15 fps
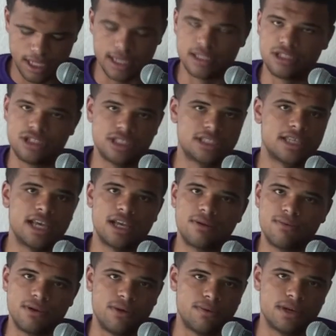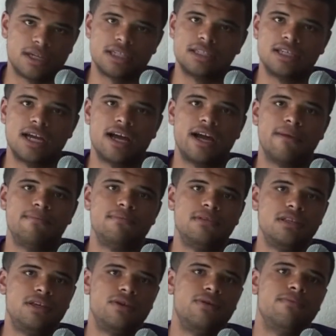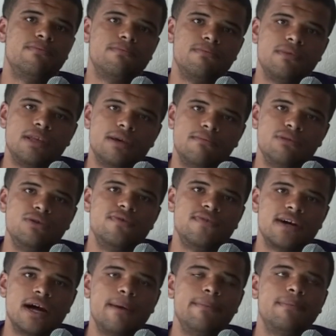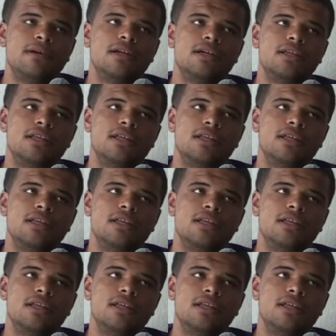It's just like when you work a job, you move up,